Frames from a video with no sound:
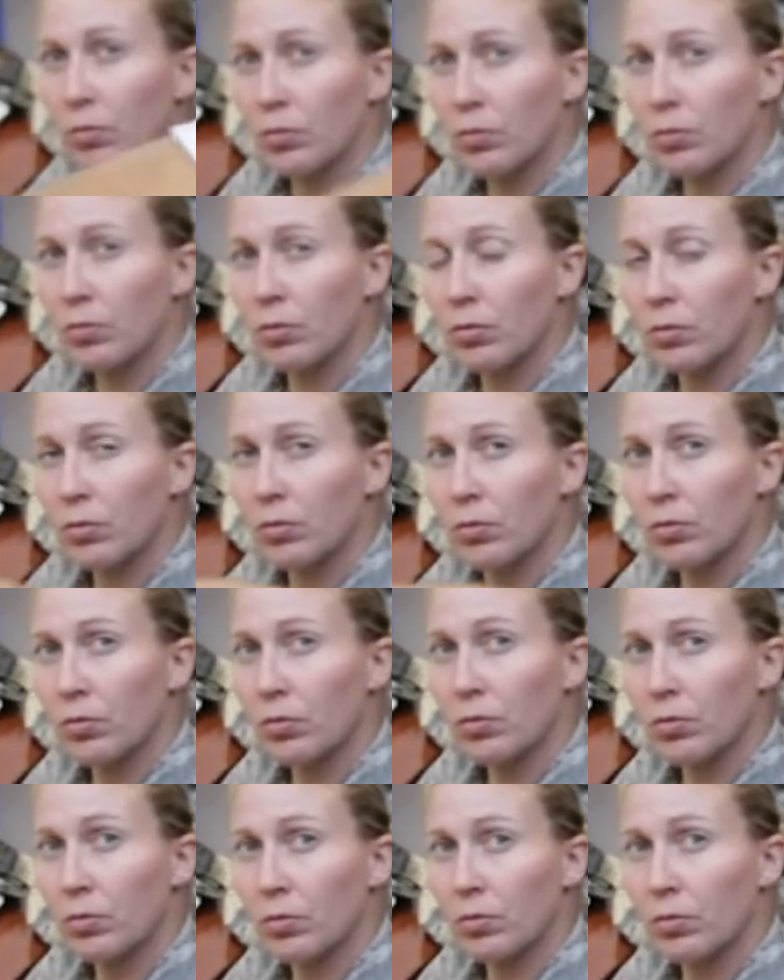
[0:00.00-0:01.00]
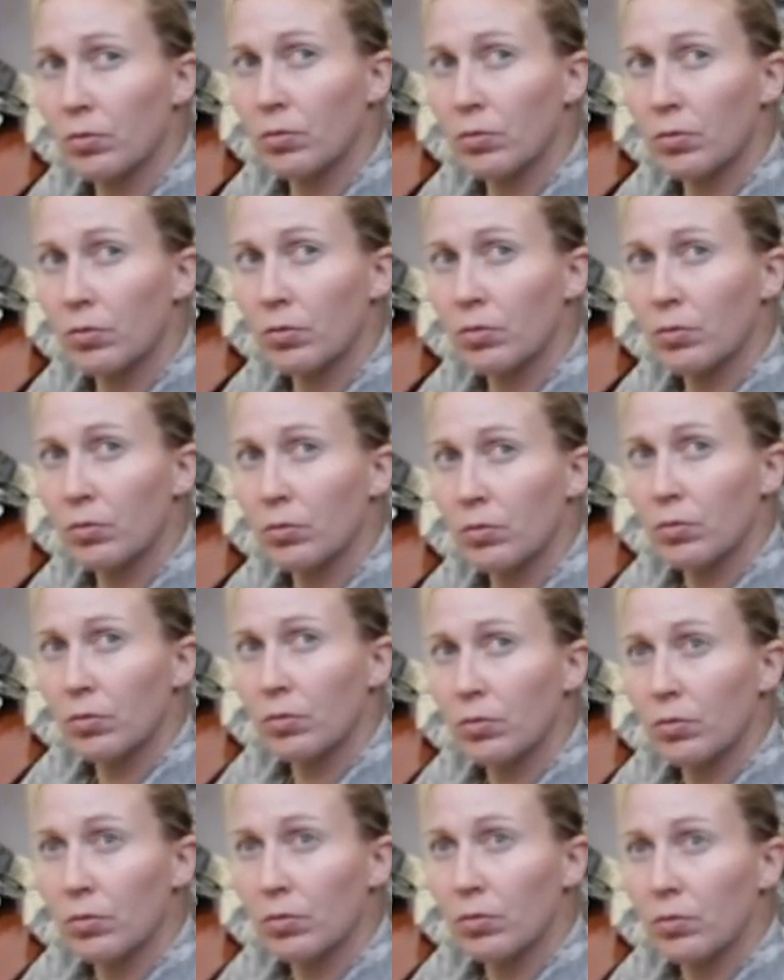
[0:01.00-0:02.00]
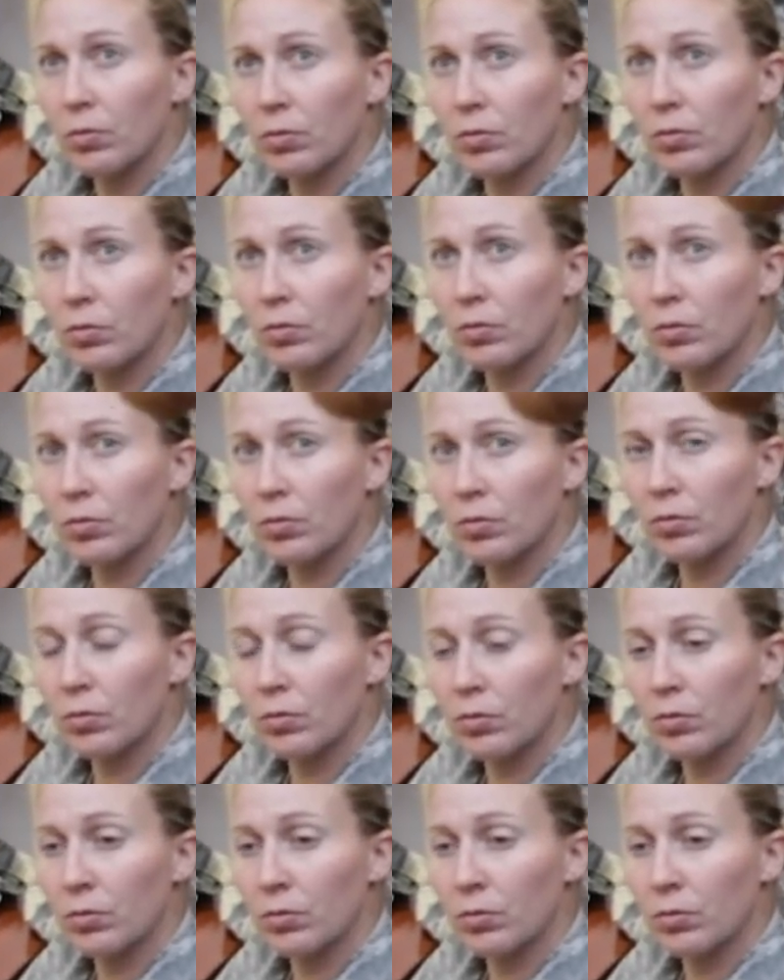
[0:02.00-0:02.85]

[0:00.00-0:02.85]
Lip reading: (not speaking)